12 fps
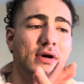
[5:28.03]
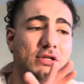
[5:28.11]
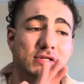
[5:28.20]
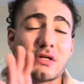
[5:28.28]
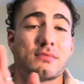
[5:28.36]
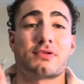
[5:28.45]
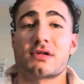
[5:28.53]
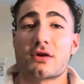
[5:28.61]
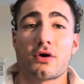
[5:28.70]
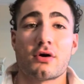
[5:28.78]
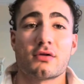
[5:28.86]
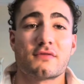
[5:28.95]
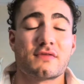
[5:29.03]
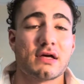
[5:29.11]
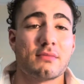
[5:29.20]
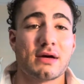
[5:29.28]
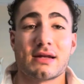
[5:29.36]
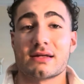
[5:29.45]
I just completed all of
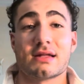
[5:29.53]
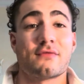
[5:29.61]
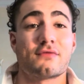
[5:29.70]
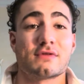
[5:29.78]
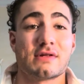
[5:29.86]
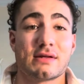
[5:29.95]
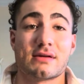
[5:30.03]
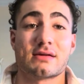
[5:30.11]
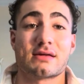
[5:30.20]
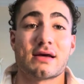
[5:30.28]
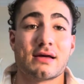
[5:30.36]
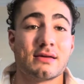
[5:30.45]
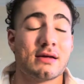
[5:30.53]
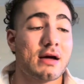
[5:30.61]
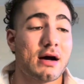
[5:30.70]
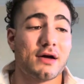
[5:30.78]
them and I never did it again.